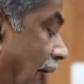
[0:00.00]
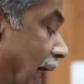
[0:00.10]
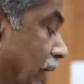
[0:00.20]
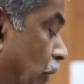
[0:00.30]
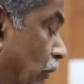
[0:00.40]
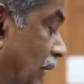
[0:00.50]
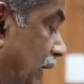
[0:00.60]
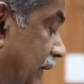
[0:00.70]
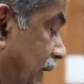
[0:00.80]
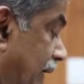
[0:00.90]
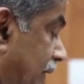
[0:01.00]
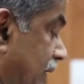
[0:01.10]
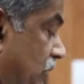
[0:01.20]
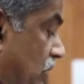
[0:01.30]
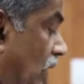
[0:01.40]
and humility in the
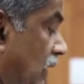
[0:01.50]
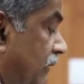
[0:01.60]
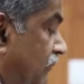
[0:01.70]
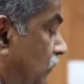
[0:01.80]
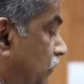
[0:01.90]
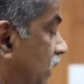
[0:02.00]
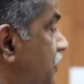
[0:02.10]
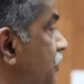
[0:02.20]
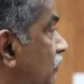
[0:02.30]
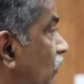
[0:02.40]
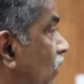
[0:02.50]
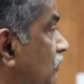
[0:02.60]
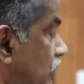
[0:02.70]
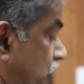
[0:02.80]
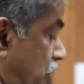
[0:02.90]
solid foundation of all
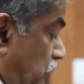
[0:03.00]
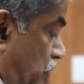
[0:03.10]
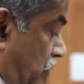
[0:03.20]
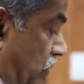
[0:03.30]
virtues.